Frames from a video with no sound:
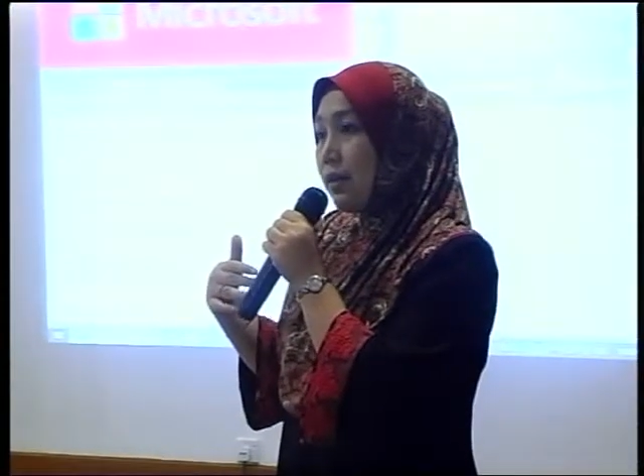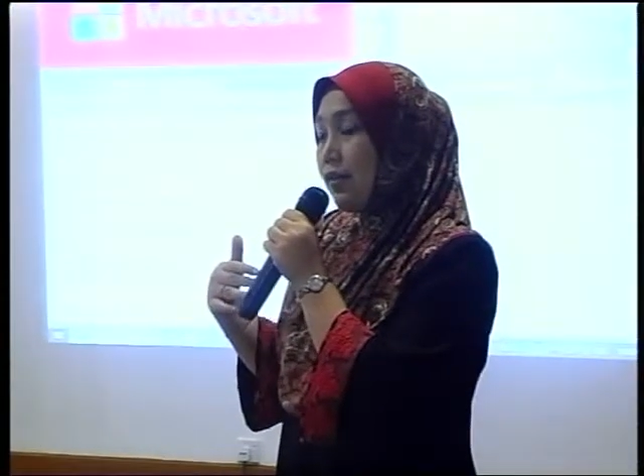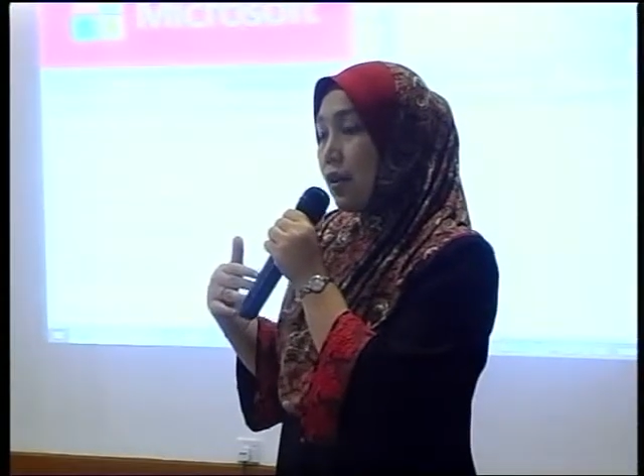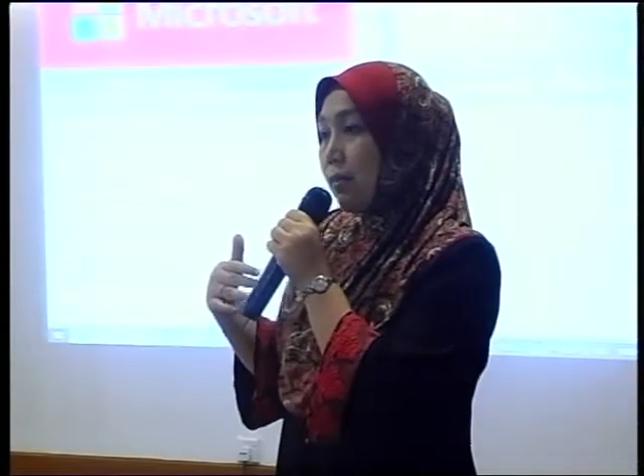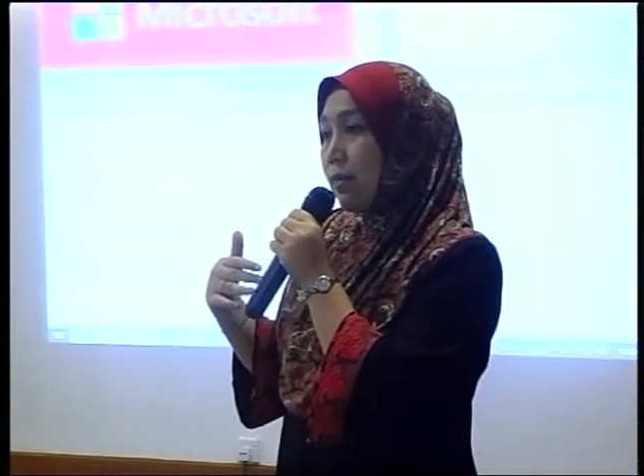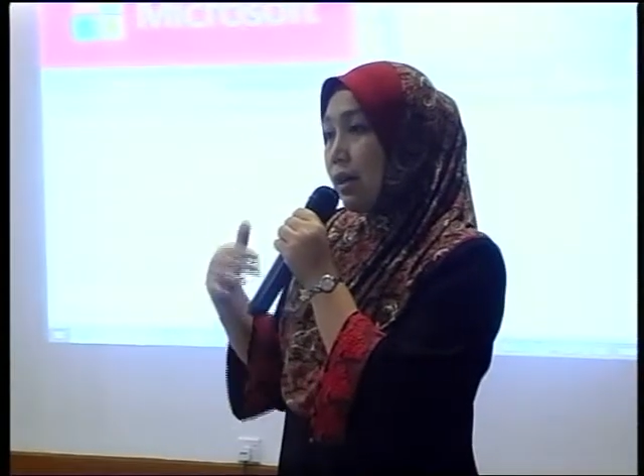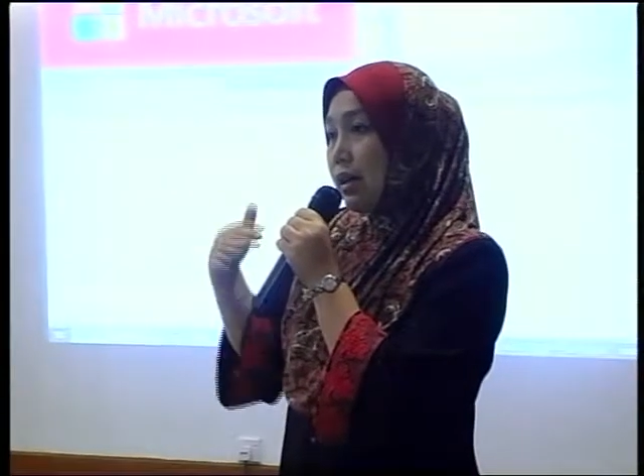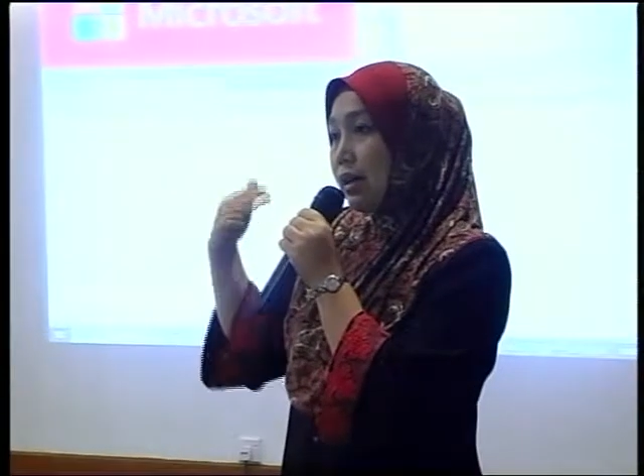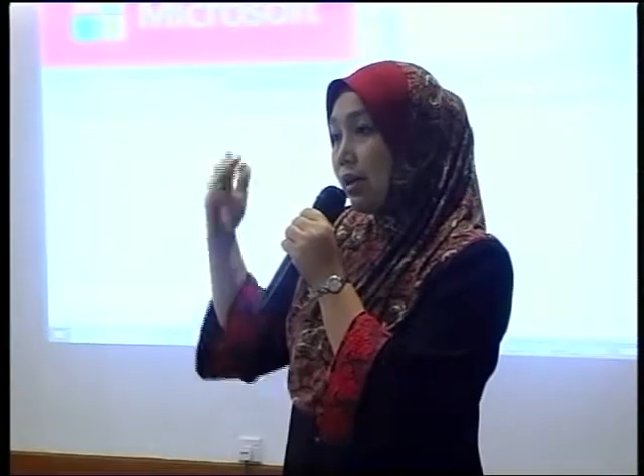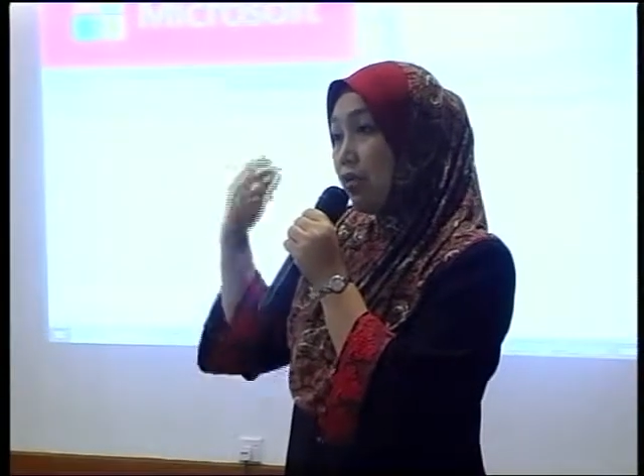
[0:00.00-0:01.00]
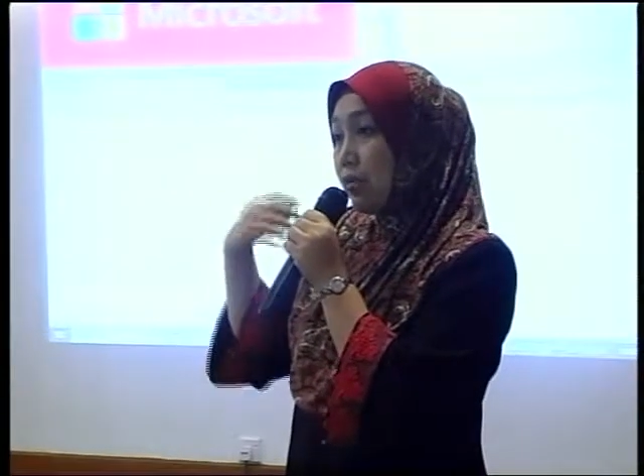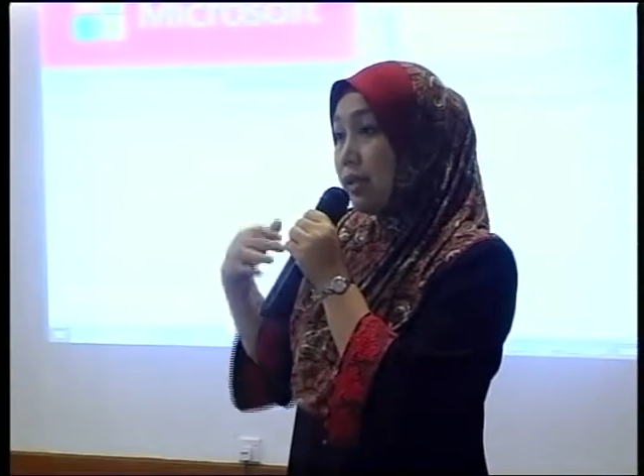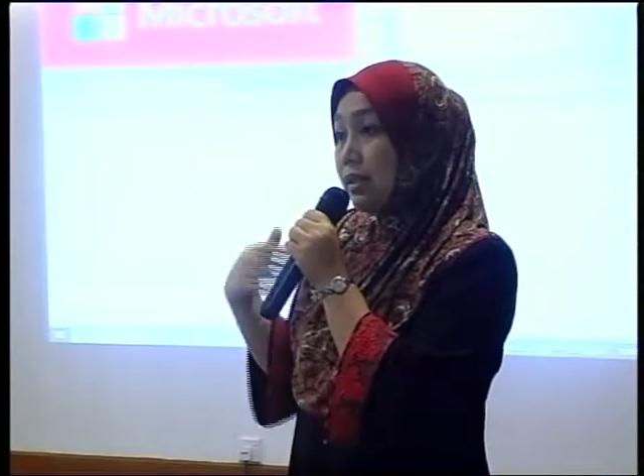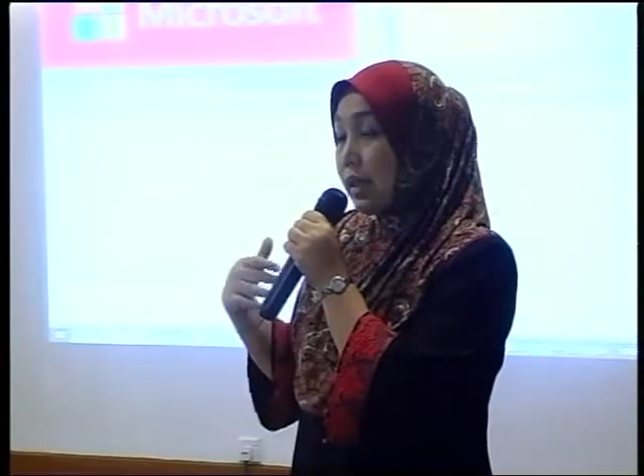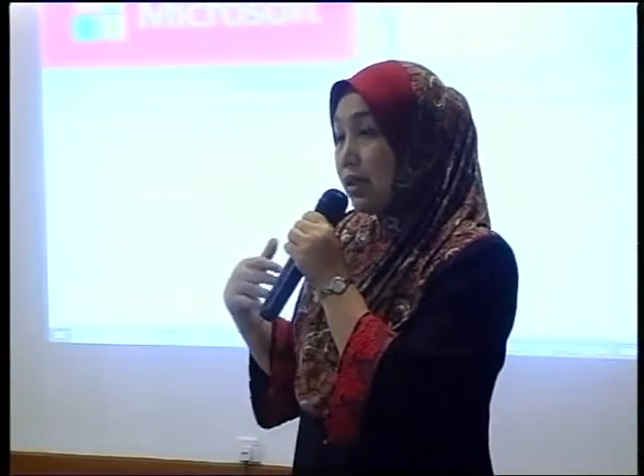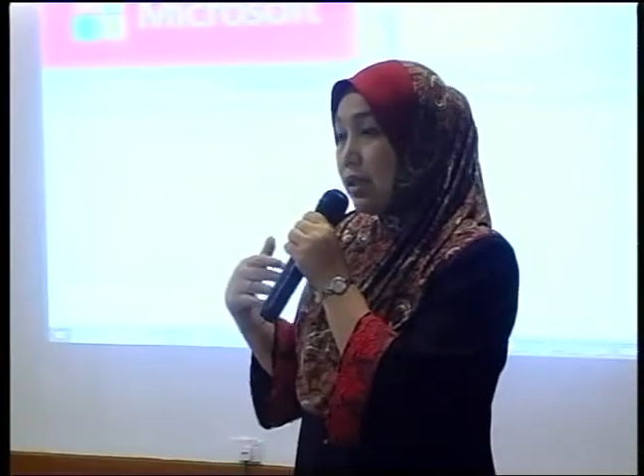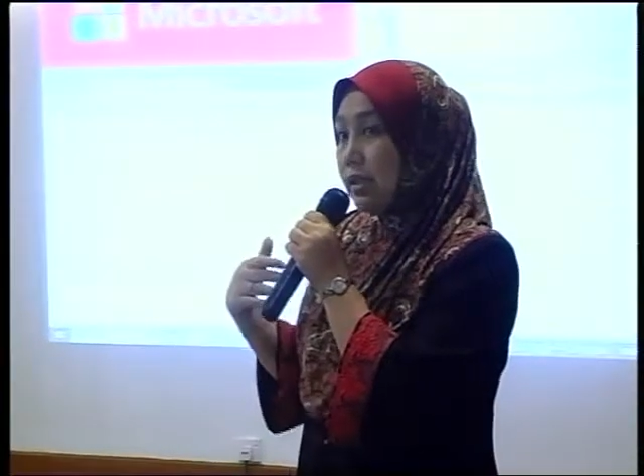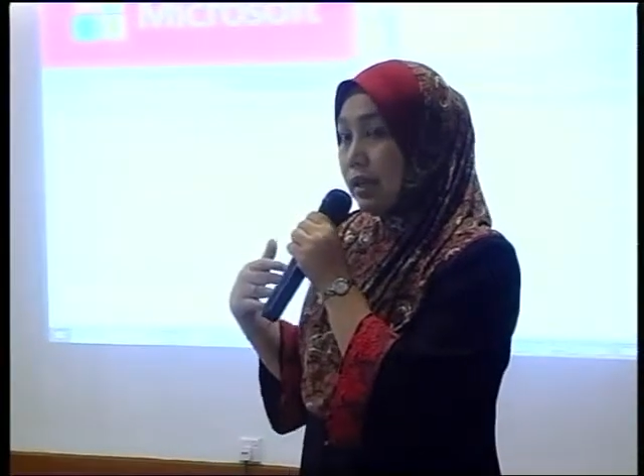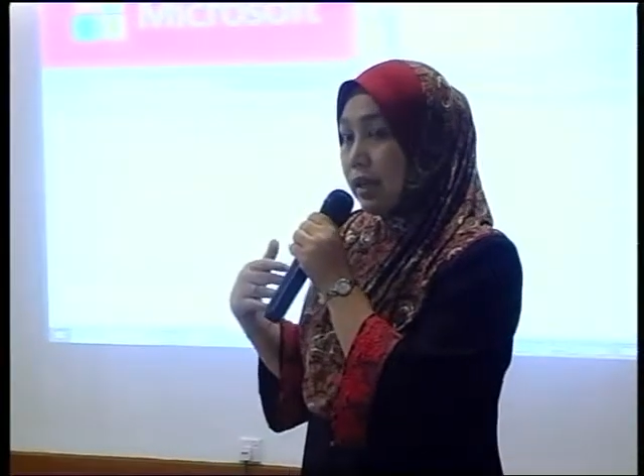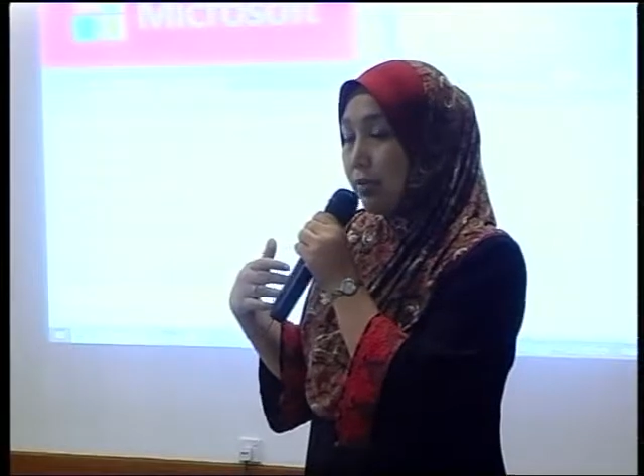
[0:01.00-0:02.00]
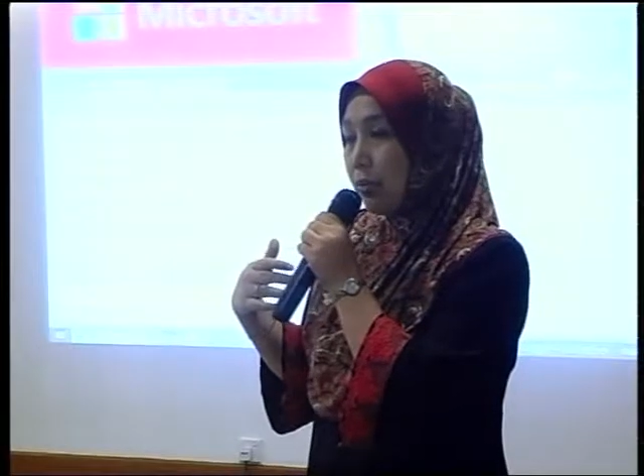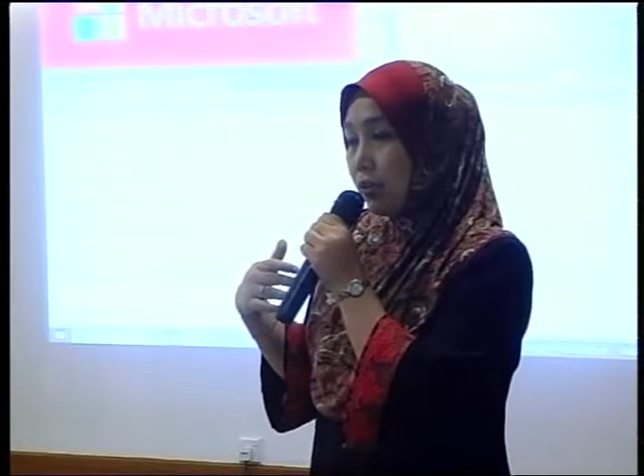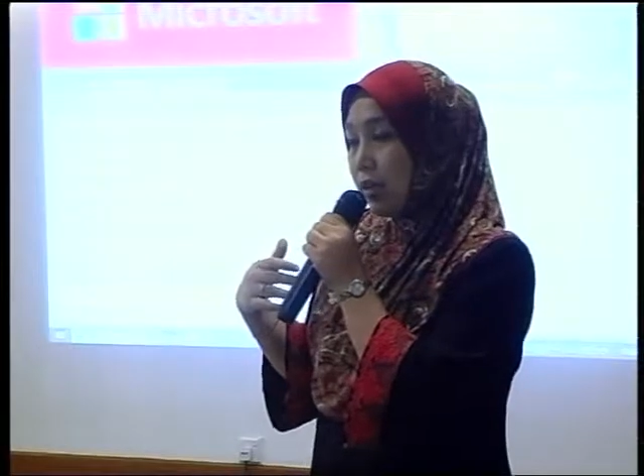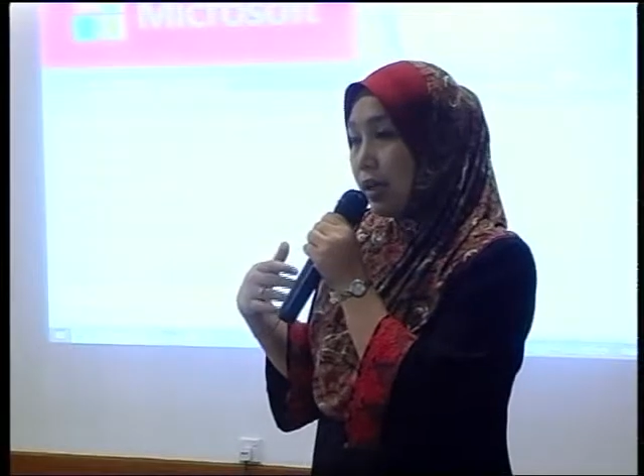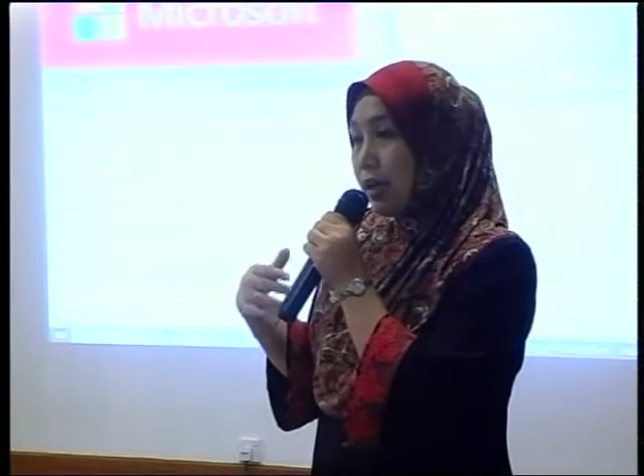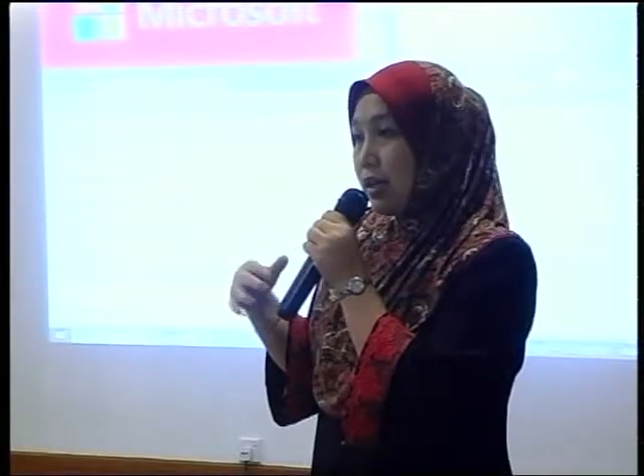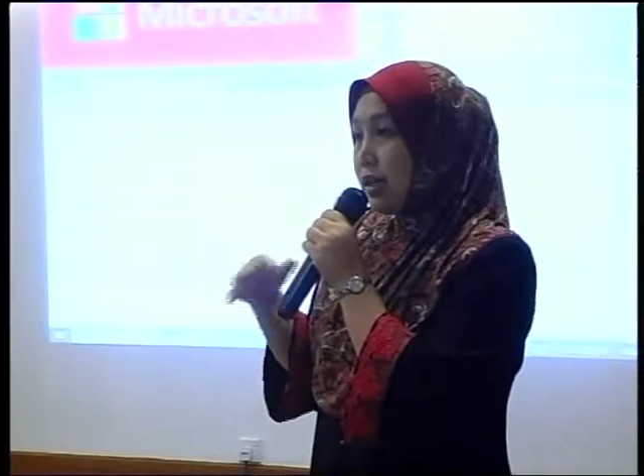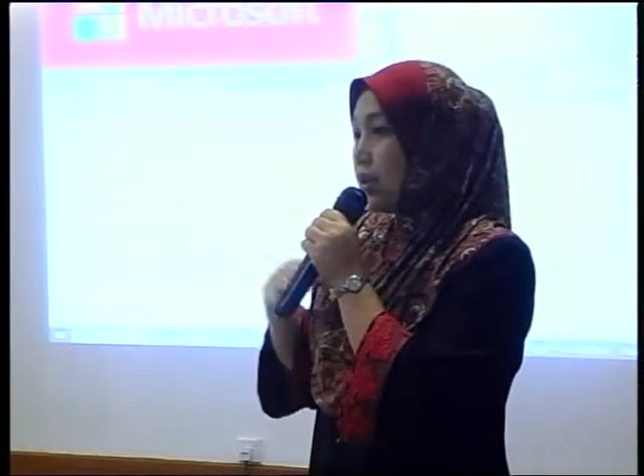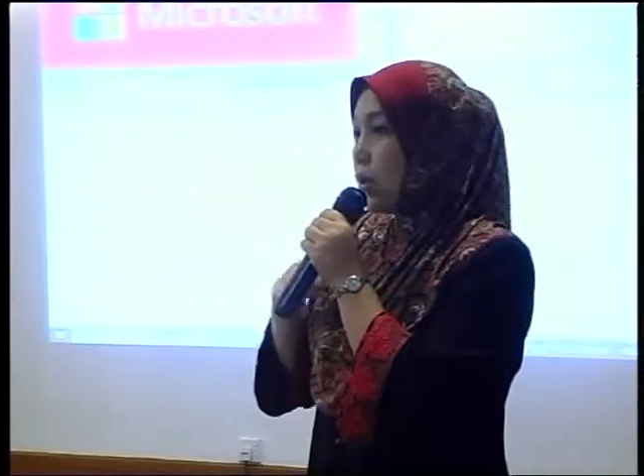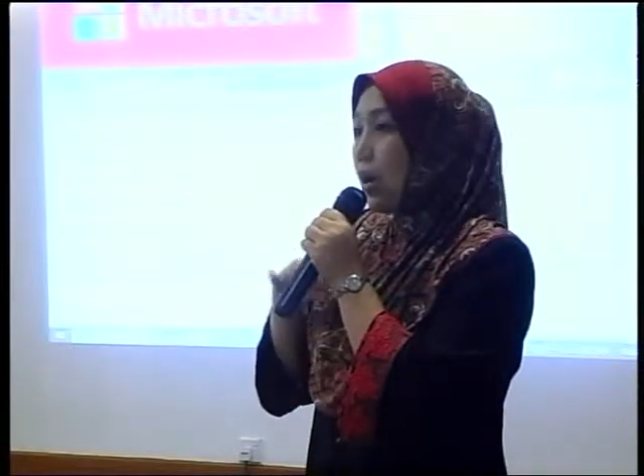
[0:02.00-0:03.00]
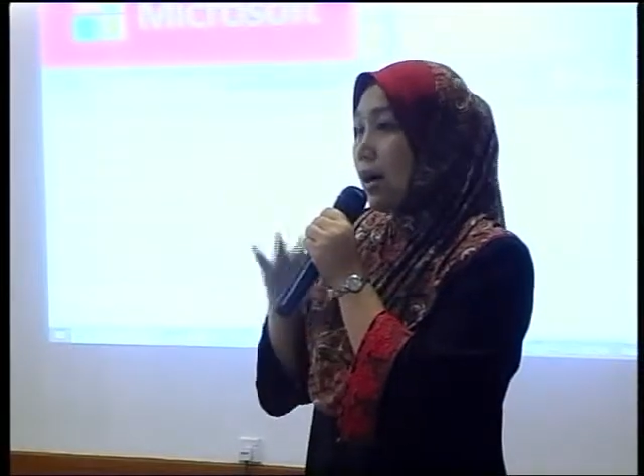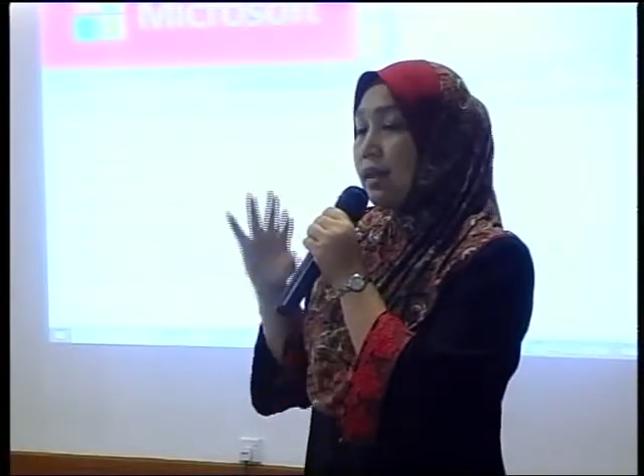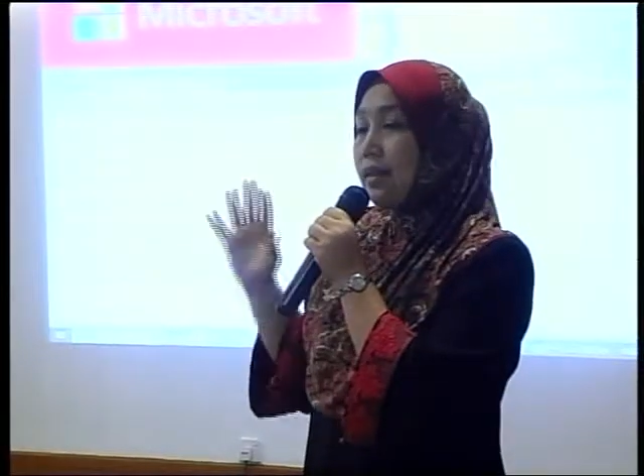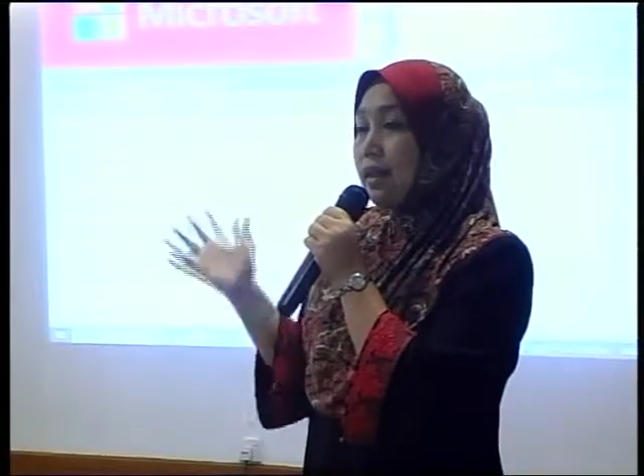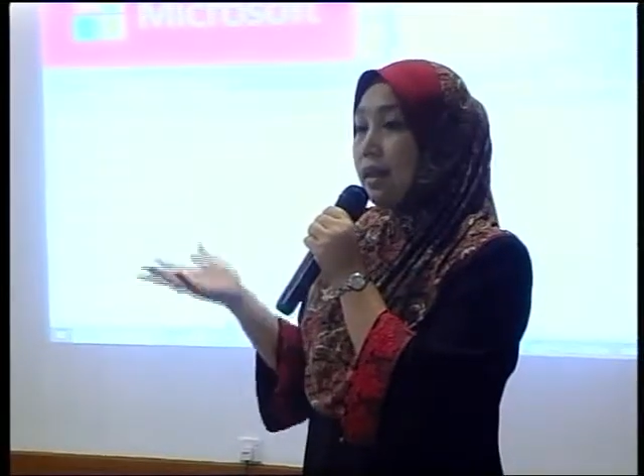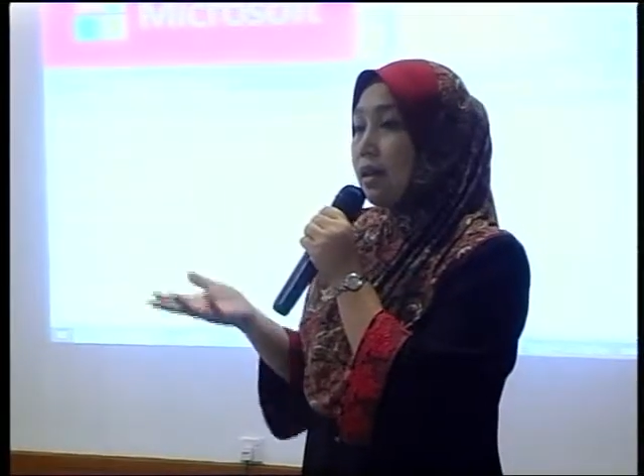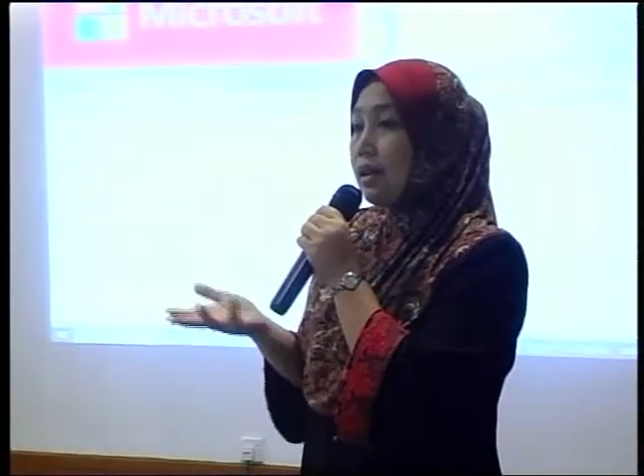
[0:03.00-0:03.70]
from the 3 stages that I put. So I think